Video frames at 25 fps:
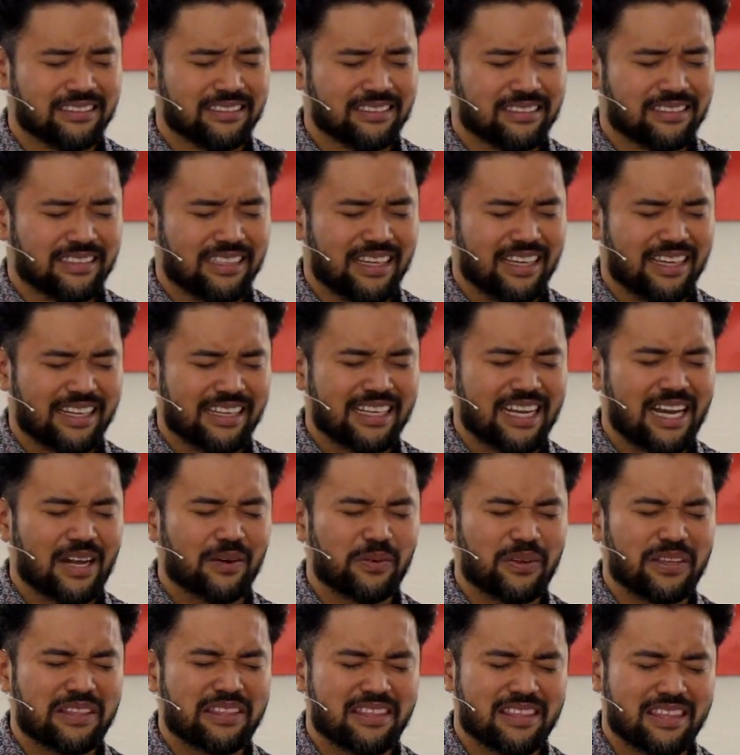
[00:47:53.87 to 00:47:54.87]
And God, we
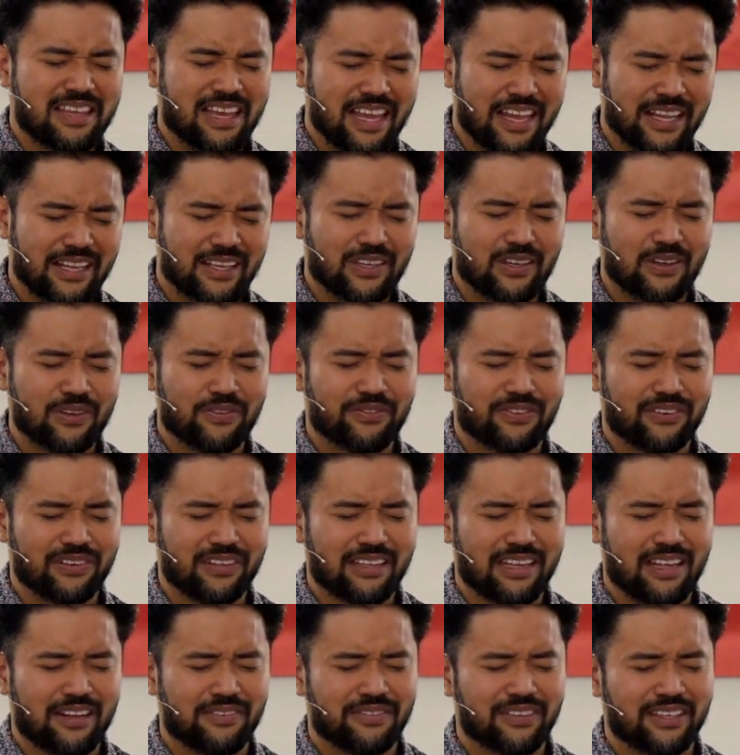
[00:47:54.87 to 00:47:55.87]
thank you for
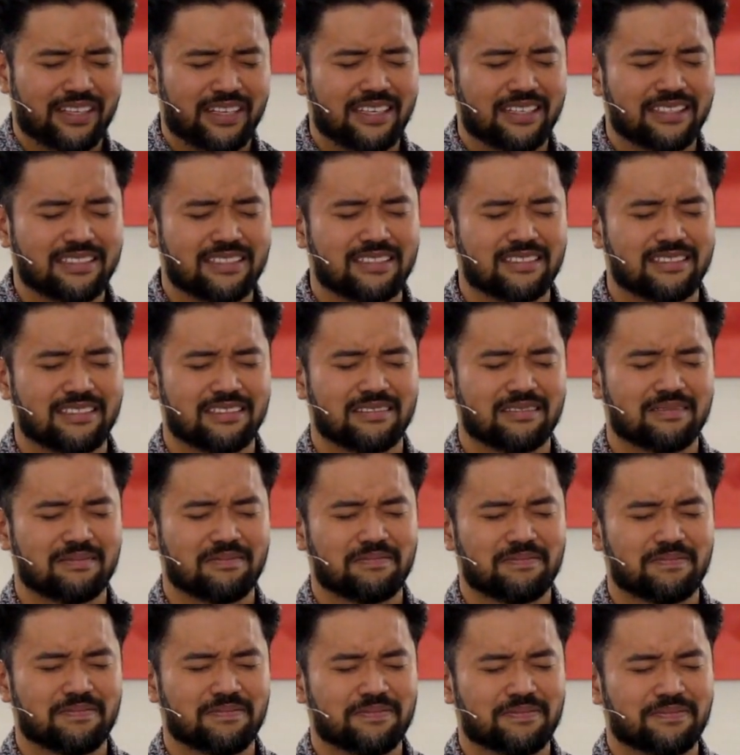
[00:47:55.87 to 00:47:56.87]
loving us.
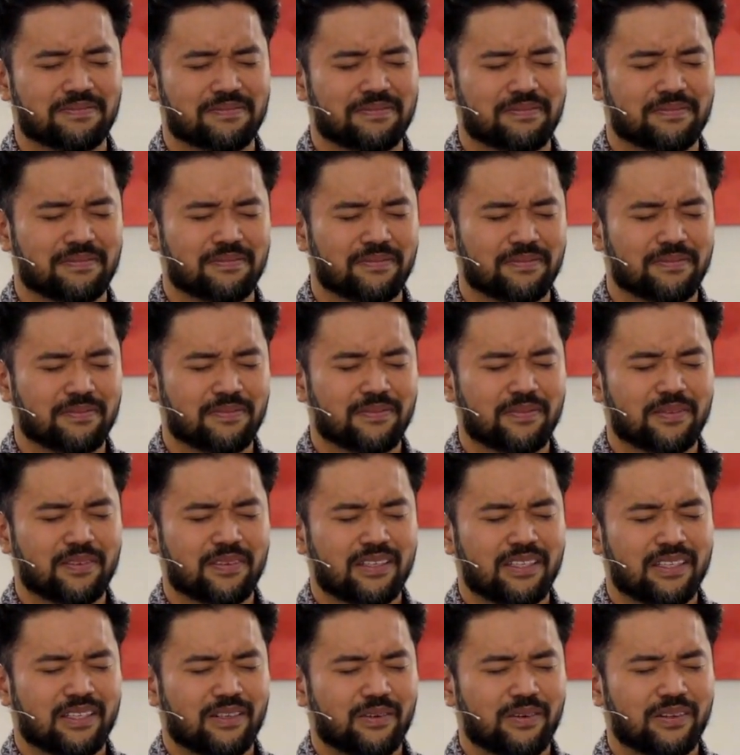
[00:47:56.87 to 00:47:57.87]

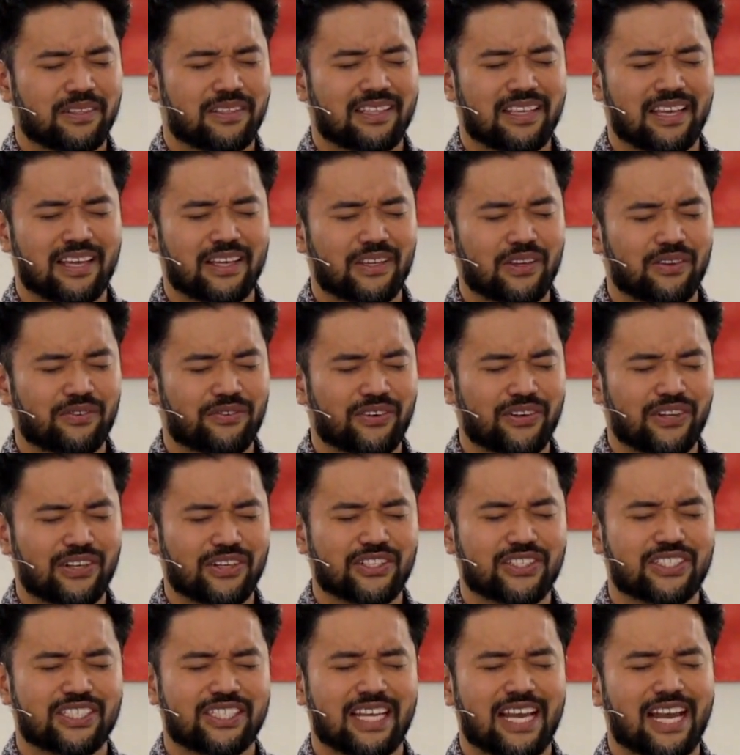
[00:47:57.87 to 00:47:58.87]
We thank you for your
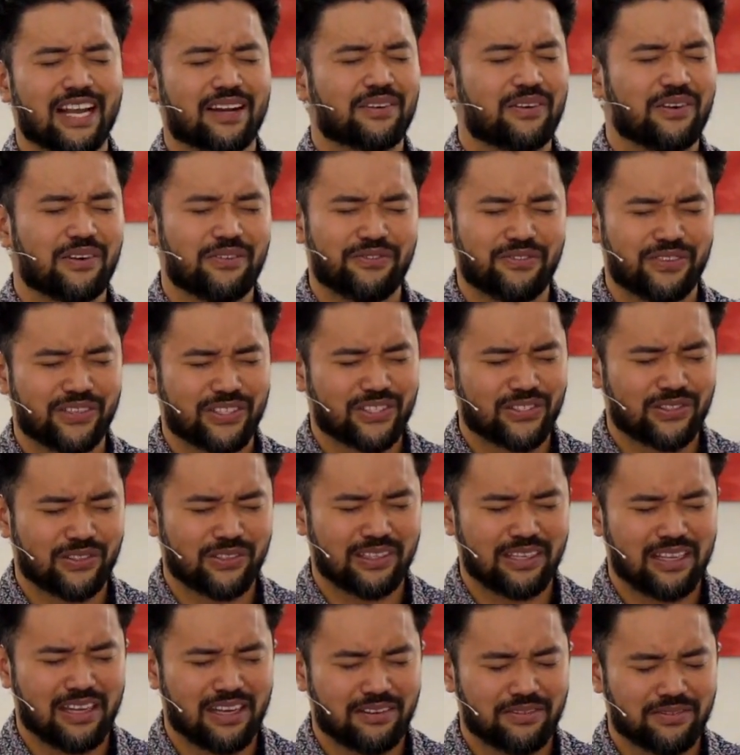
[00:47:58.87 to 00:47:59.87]
sacrificial love.